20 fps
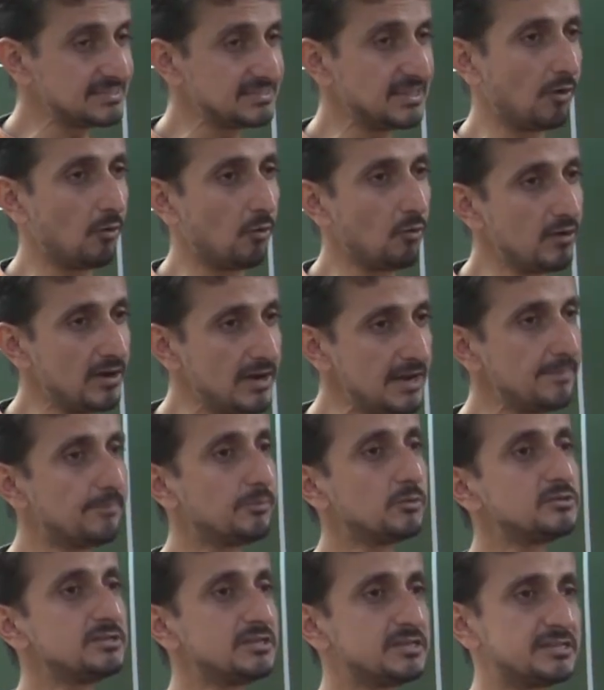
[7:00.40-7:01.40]
the only
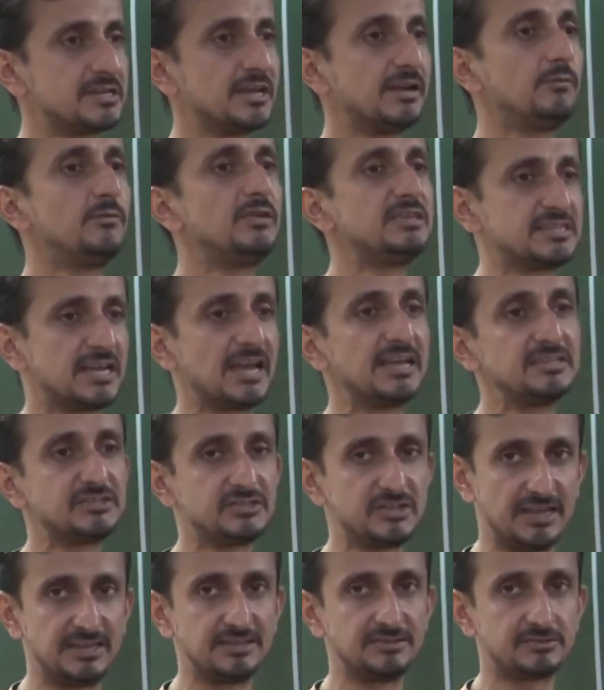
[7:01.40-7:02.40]
position which can
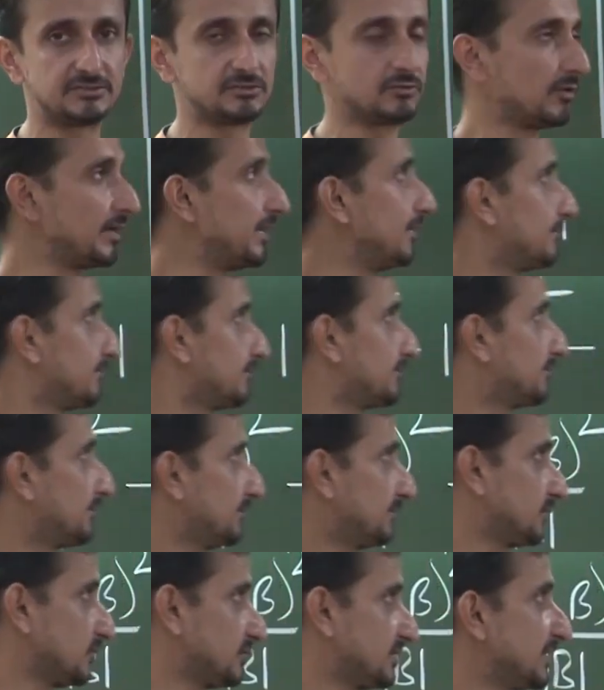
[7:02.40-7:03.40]
change. So,
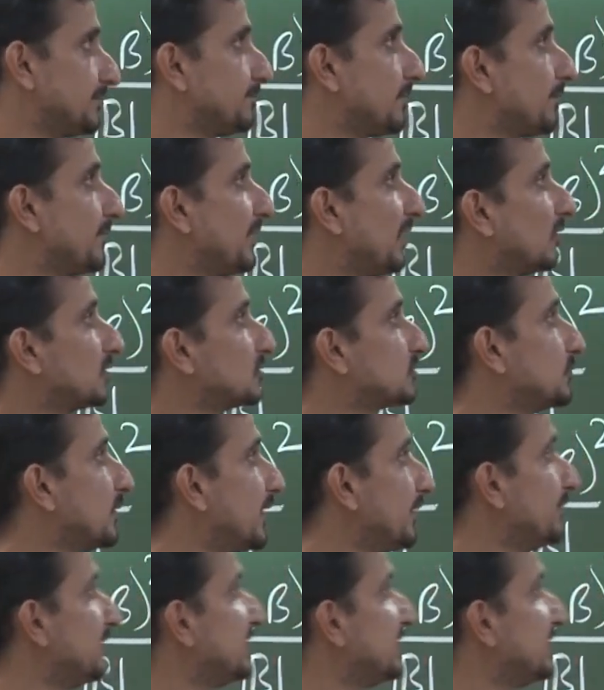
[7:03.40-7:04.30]
if sigma belongs to A